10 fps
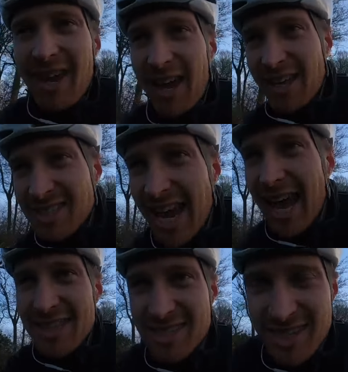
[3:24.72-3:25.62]
-back
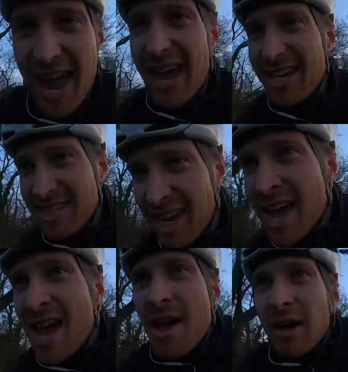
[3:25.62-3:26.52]
intense days
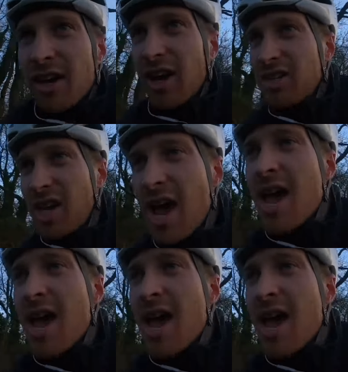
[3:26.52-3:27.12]
because